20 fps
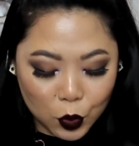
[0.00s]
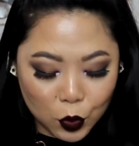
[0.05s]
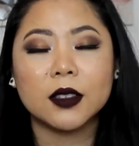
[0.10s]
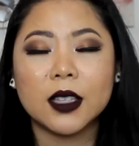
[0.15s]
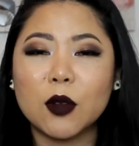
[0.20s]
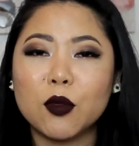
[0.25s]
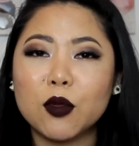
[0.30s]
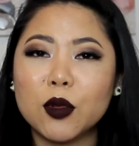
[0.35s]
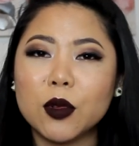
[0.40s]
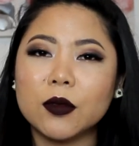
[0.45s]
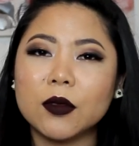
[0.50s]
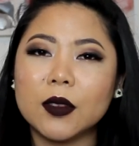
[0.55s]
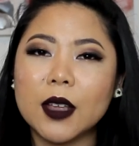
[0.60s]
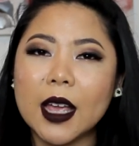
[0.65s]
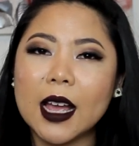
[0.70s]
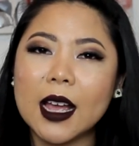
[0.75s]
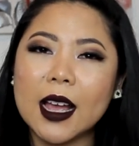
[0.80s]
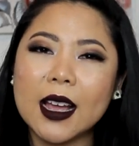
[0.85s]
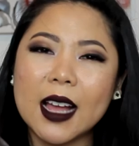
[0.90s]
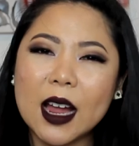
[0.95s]
That re
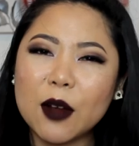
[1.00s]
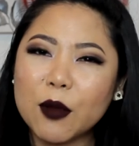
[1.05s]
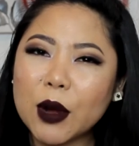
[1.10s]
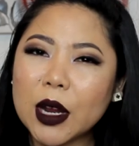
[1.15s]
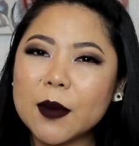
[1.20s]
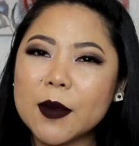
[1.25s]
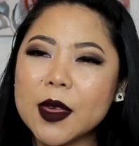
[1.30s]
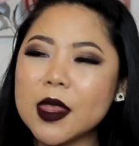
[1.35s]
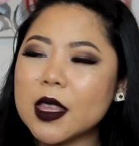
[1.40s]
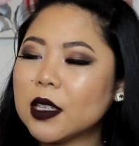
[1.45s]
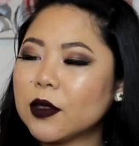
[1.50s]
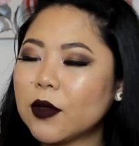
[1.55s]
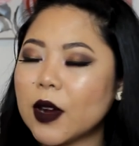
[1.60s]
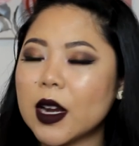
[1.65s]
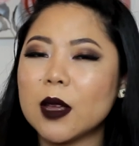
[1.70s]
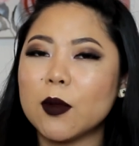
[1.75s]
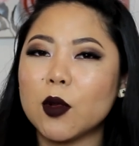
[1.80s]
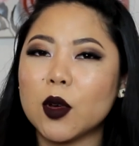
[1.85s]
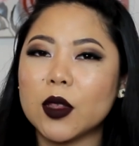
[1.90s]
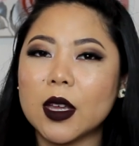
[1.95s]
I recommend this for
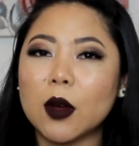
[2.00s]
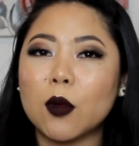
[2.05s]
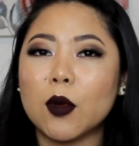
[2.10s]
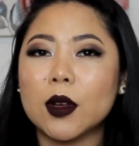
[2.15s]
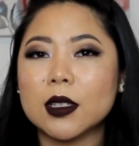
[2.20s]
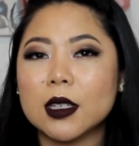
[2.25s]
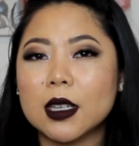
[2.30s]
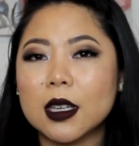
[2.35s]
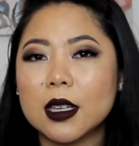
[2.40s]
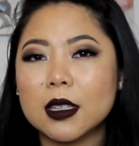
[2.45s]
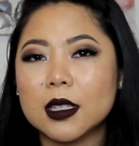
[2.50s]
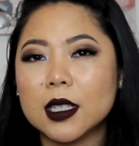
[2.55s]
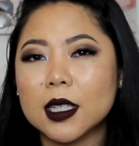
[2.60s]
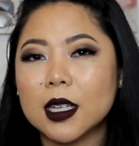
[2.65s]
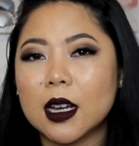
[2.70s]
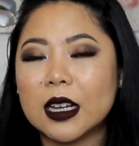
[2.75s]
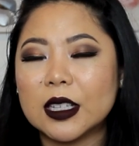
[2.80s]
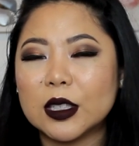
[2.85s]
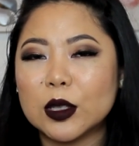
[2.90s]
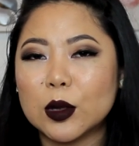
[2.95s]
anyone that wants to get into
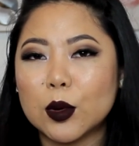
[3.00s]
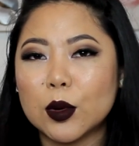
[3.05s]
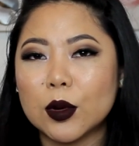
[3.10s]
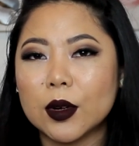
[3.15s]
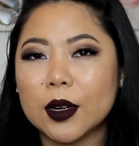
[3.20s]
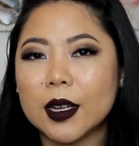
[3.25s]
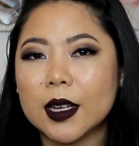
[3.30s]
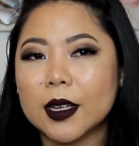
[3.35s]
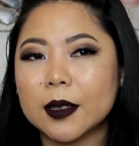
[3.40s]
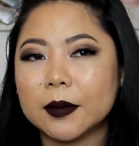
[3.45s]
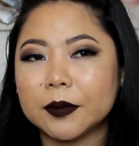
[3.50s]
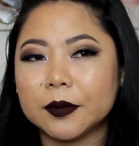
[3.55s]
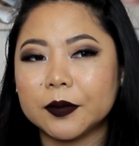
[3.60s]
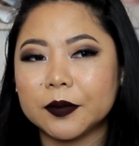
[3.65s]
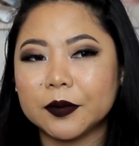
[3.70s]
contouring.